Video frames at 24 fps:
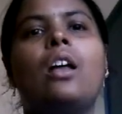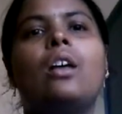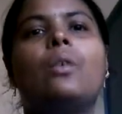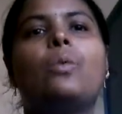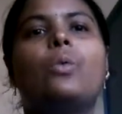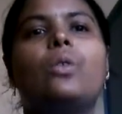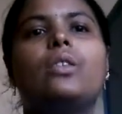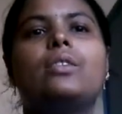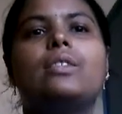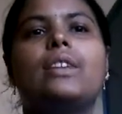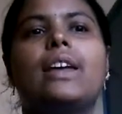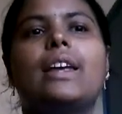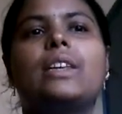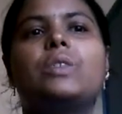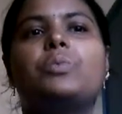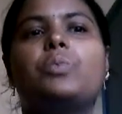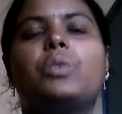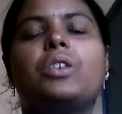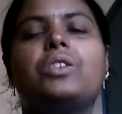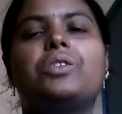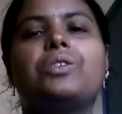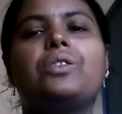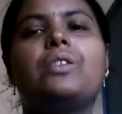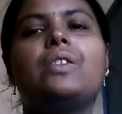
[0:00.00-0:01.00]
What is the
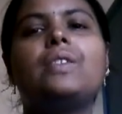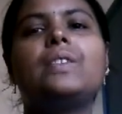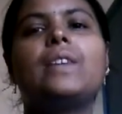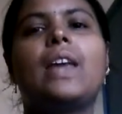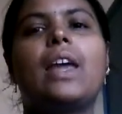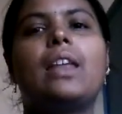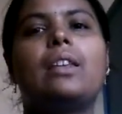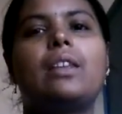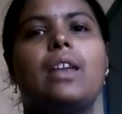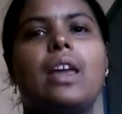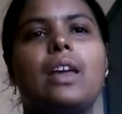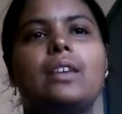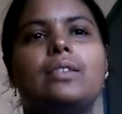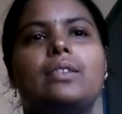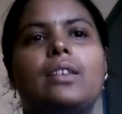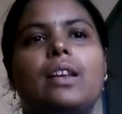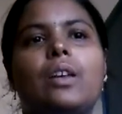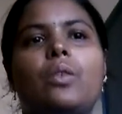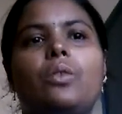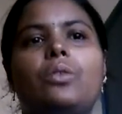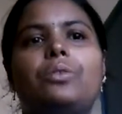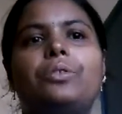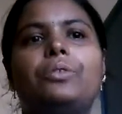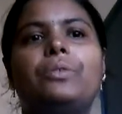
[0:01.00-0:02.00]
expression is Na is
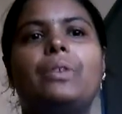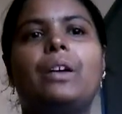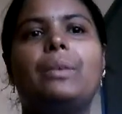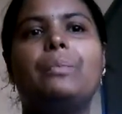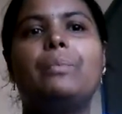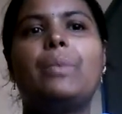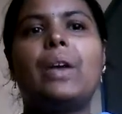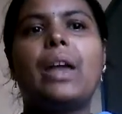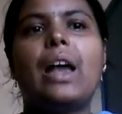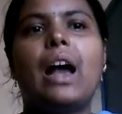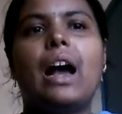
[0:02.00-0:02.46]
equal to 1 by